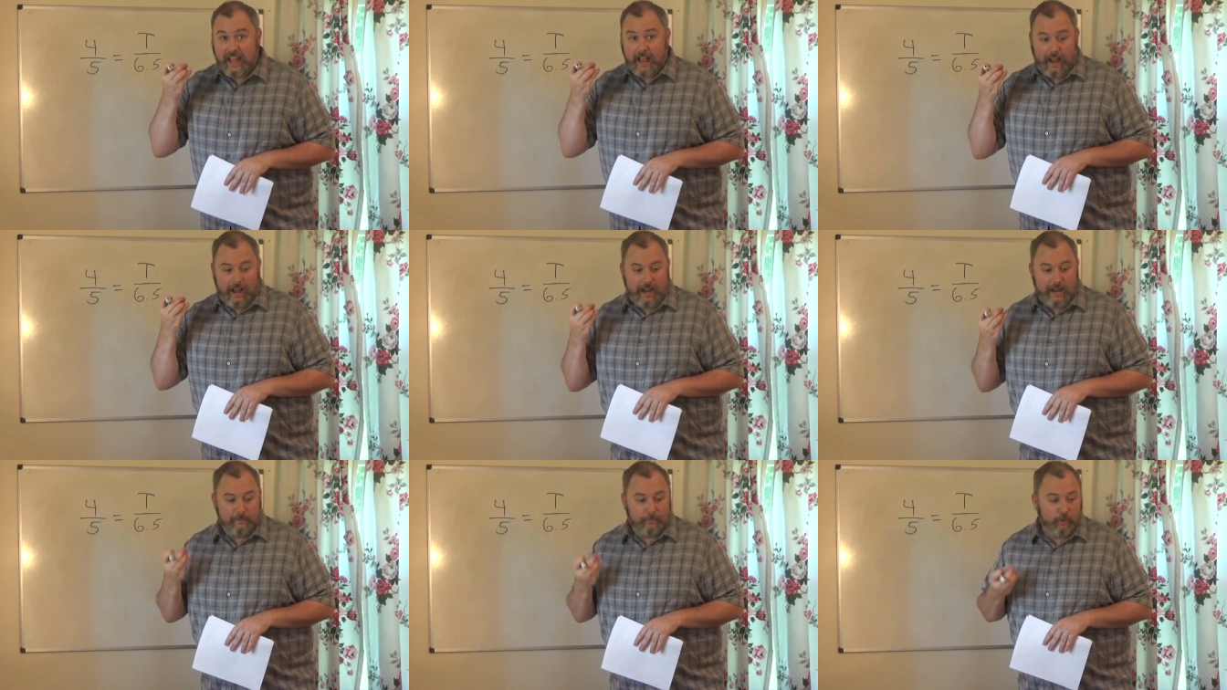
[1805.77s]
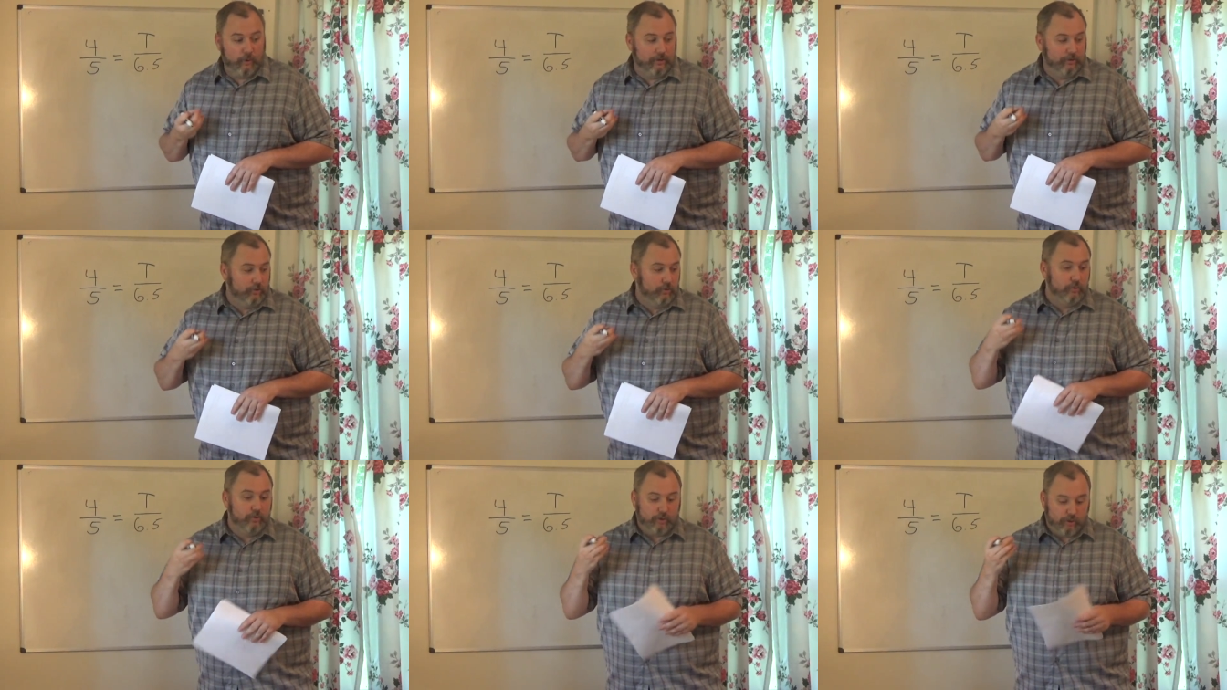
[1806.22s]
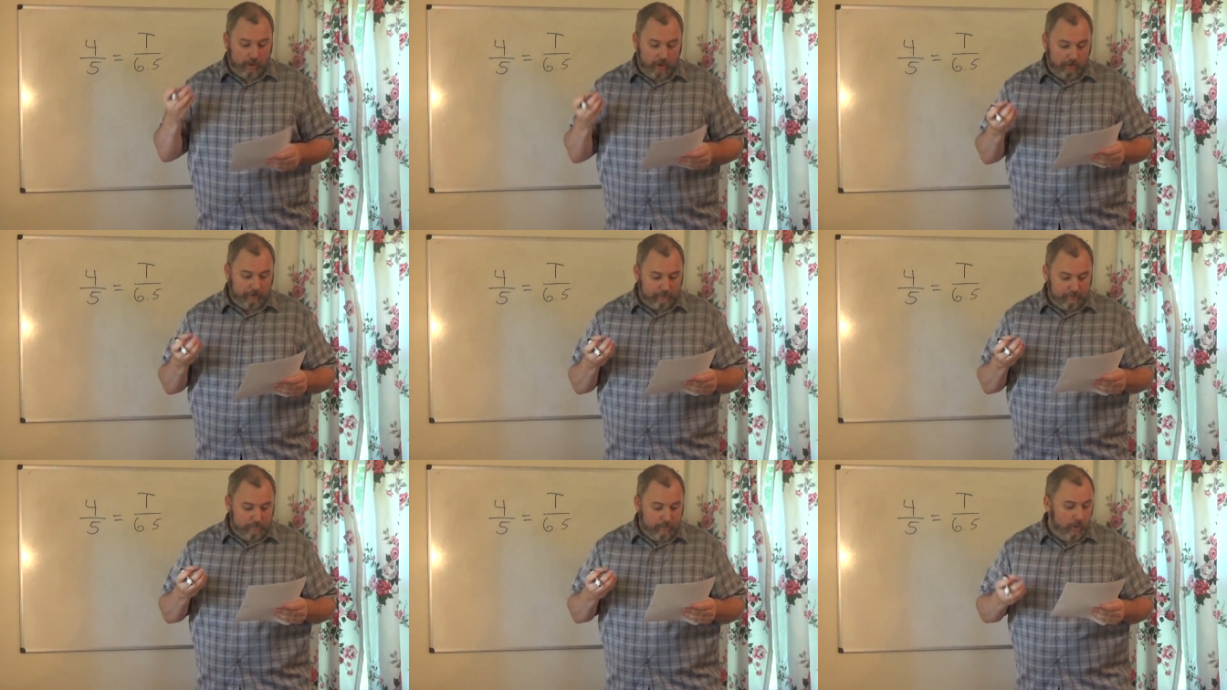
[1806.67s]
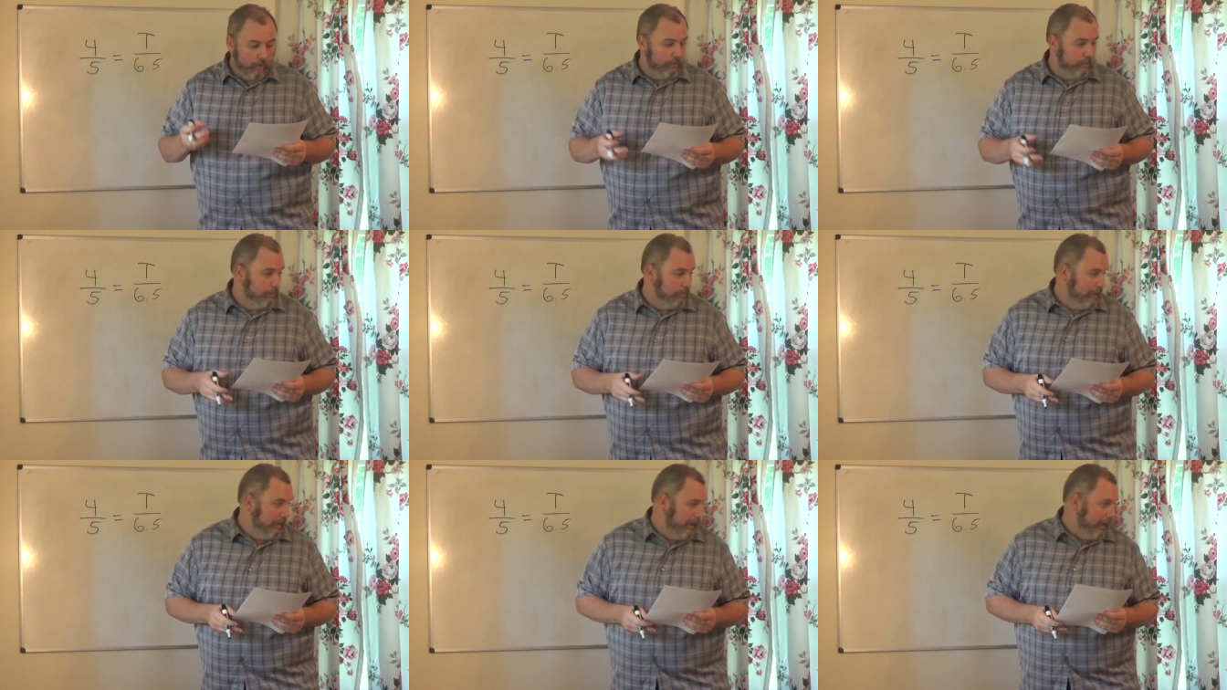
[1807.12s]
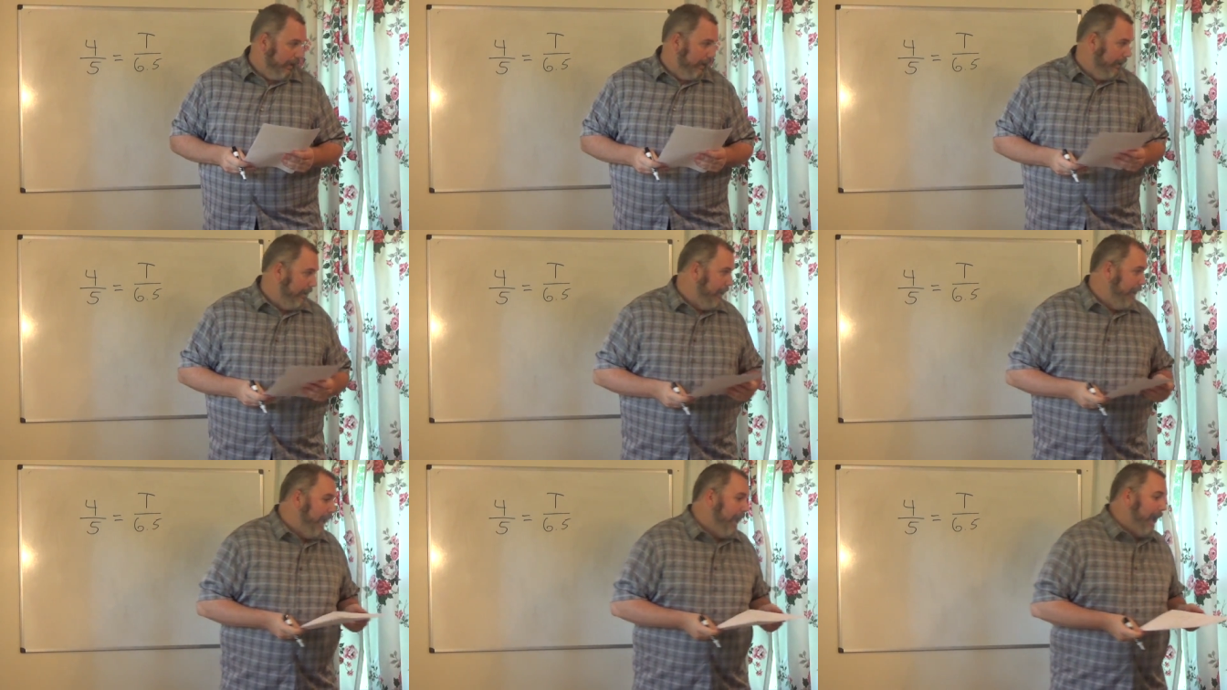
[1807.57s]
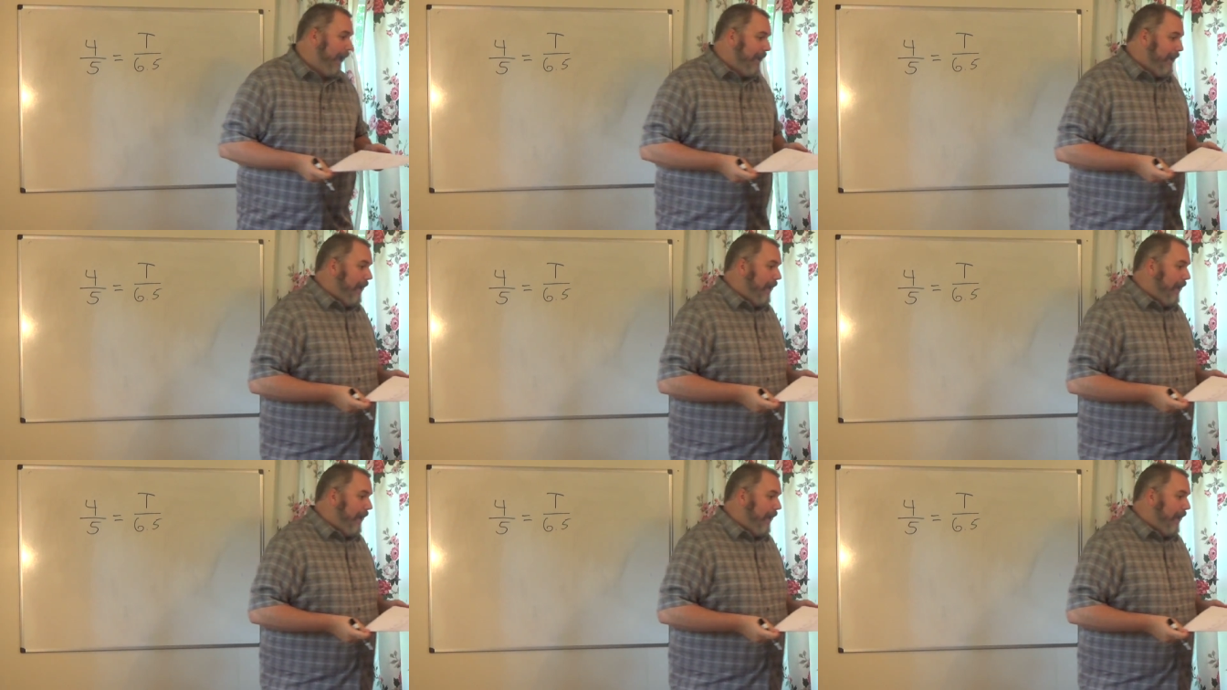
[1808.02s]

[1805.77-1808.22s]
I am going to cross multiply and